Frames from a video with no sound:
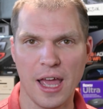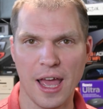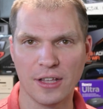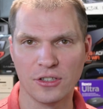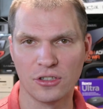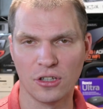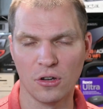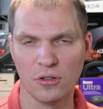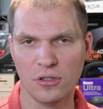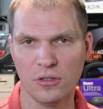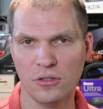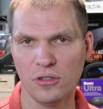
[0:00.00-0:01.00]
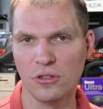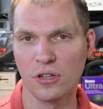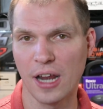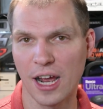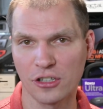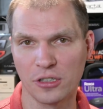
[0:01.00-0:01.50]
And so you, you
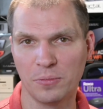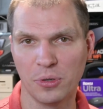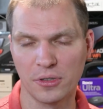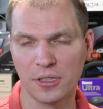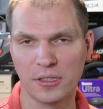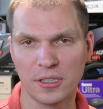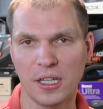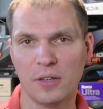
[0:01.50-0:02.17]
could actually put this